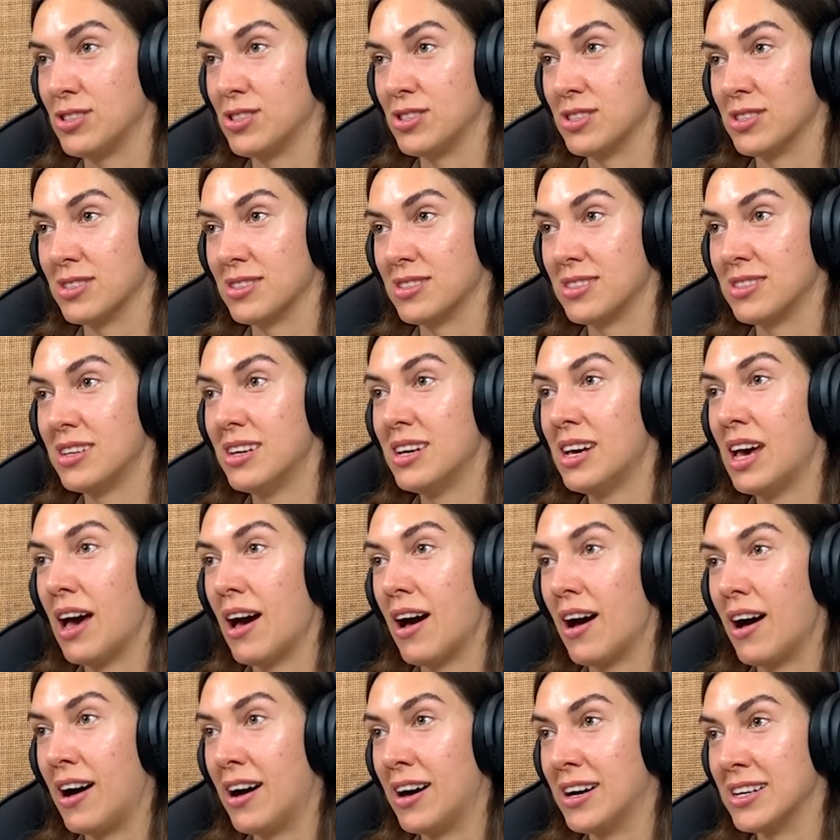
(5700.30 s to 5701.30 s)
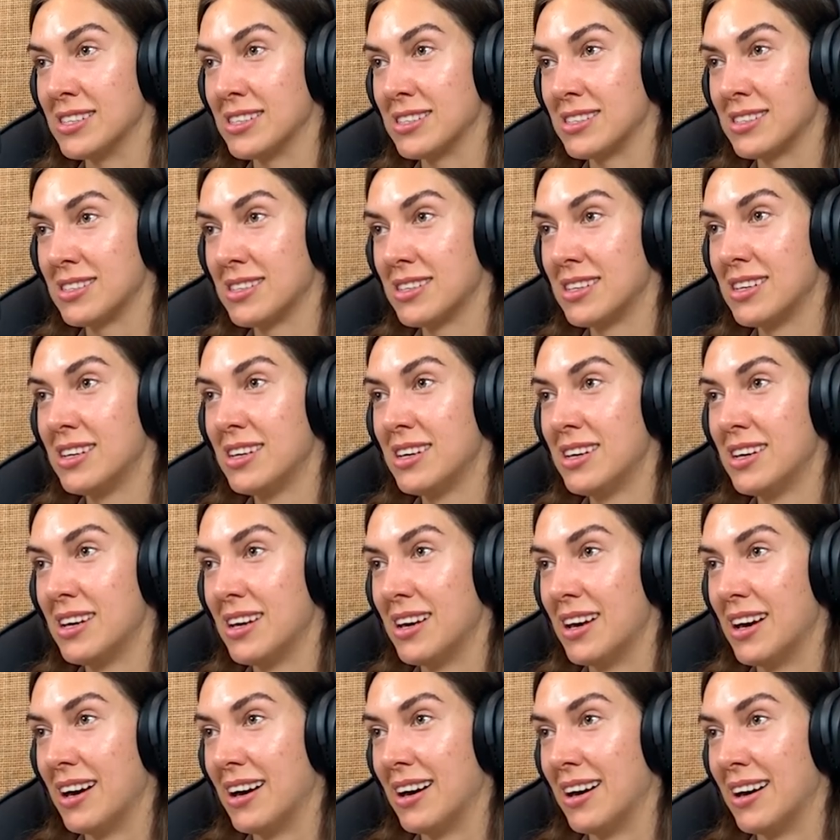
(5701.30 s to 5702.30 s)
Just us
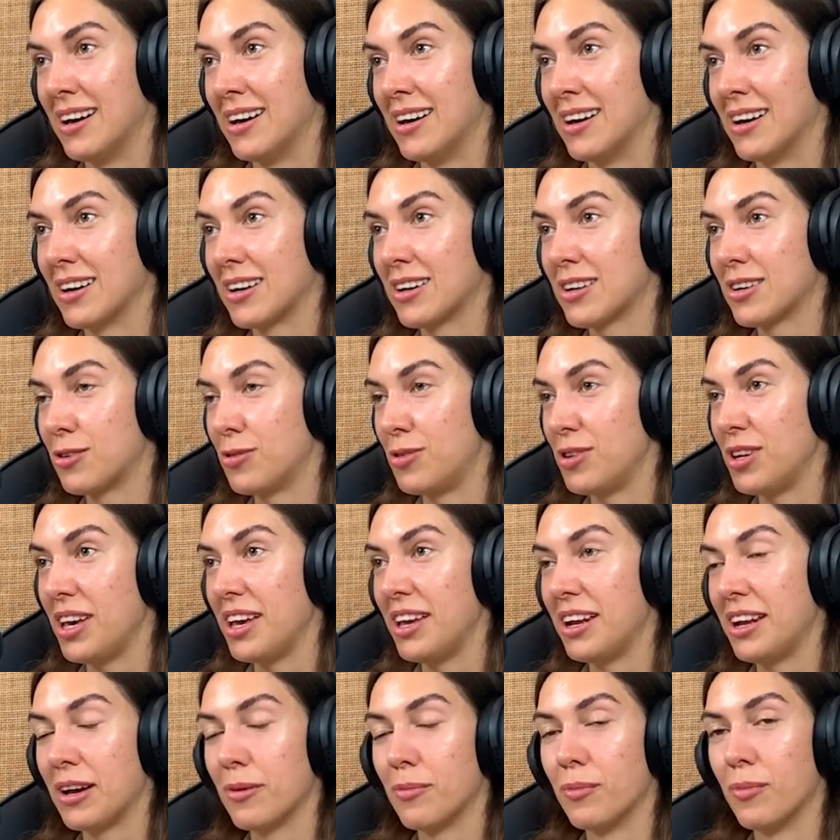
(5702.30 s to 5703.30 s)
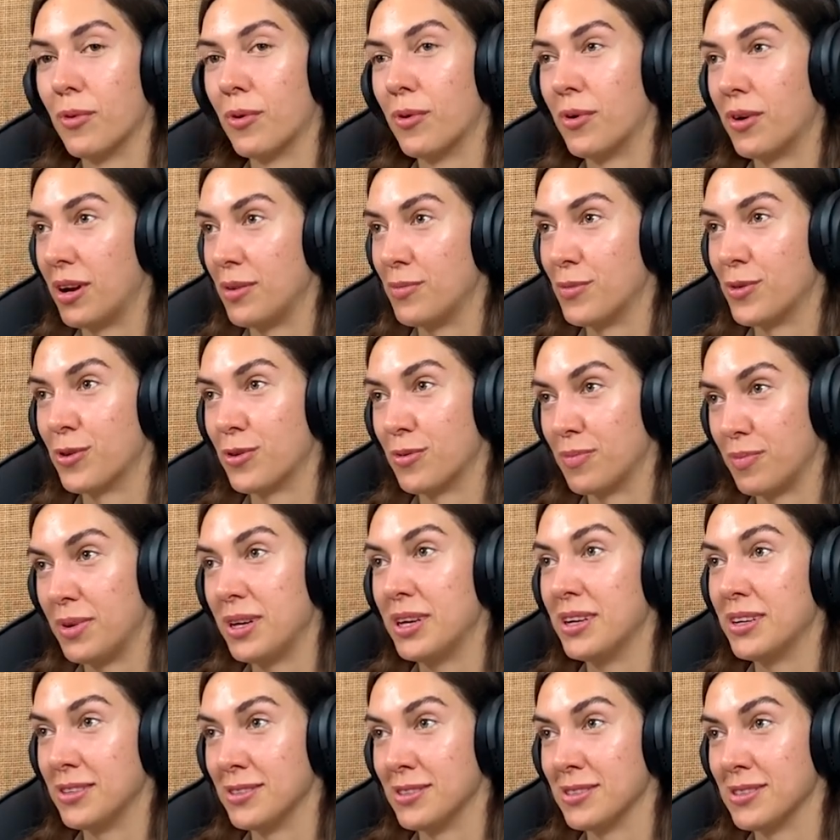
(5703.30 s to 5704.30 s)
uh, creating more and more
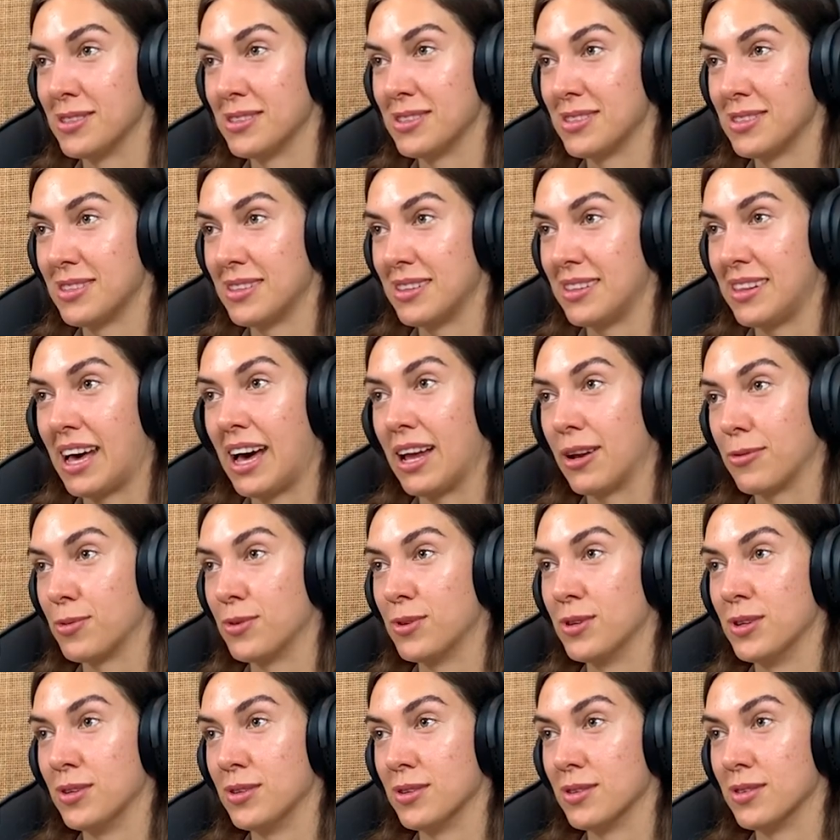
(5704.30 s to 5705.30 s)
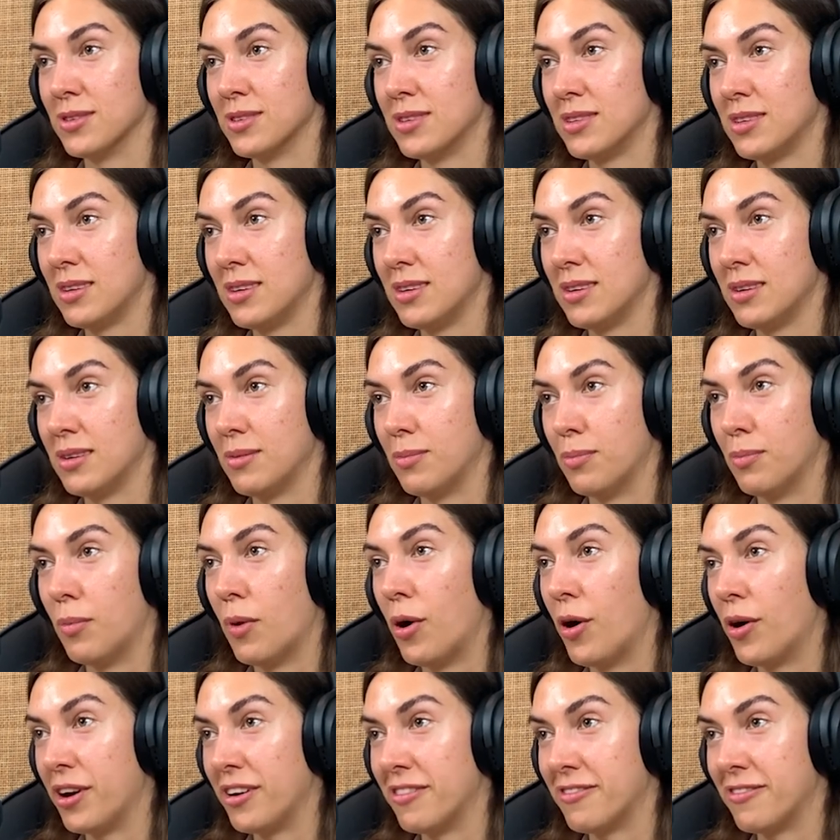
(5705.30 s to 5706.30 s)
pills that will
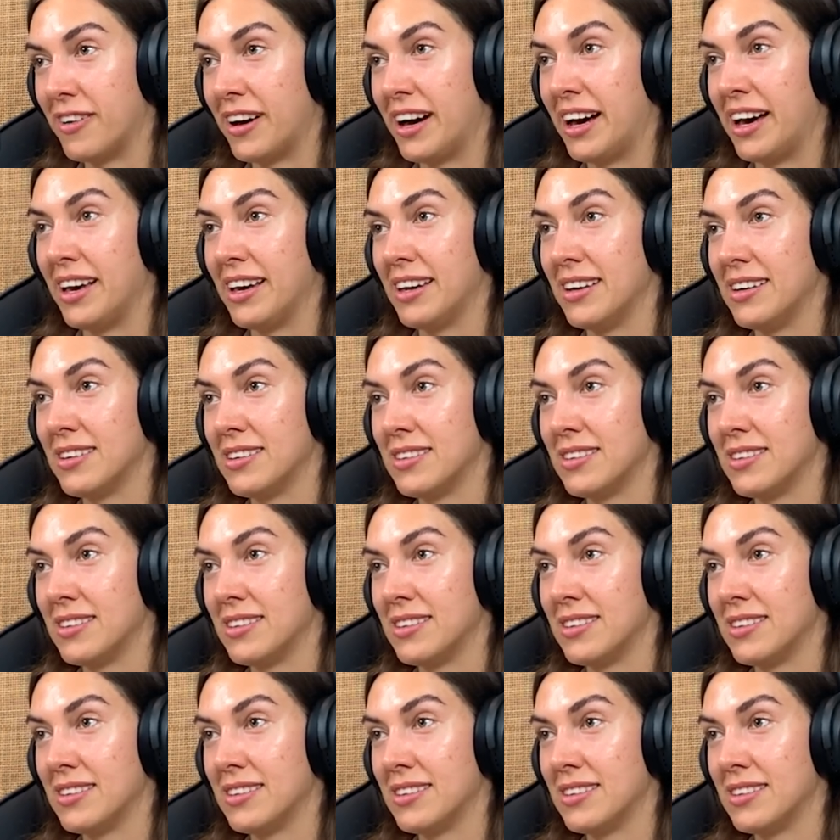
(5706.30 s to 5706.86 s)
modify